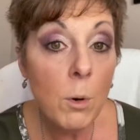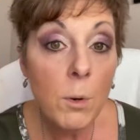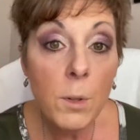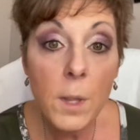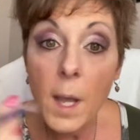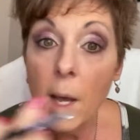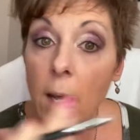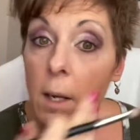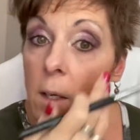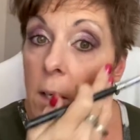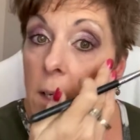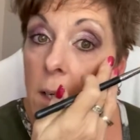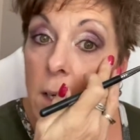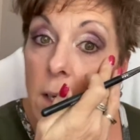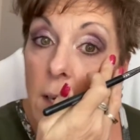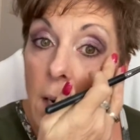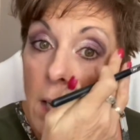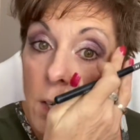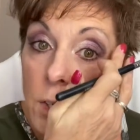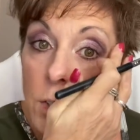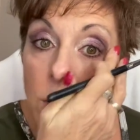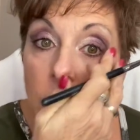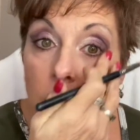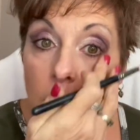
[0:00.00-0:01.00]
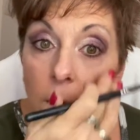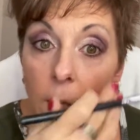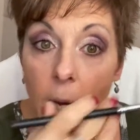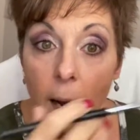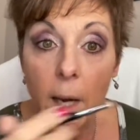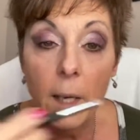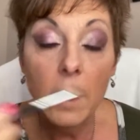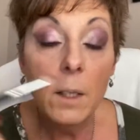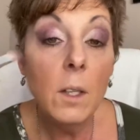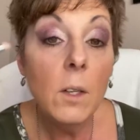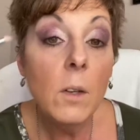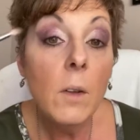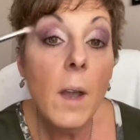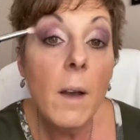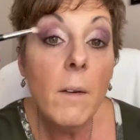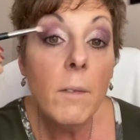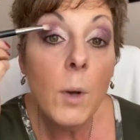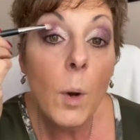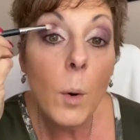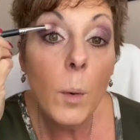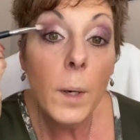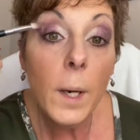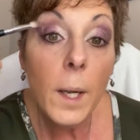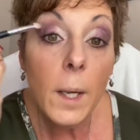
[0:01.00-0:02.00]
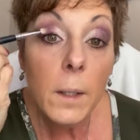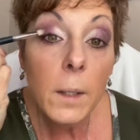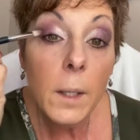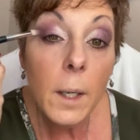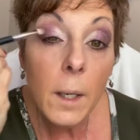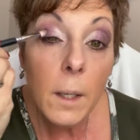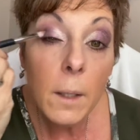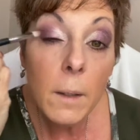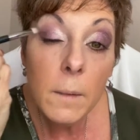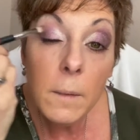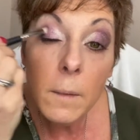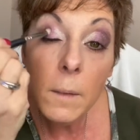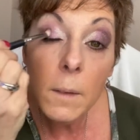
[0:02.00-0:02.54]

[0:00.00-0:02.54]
that natural line that you have going on there.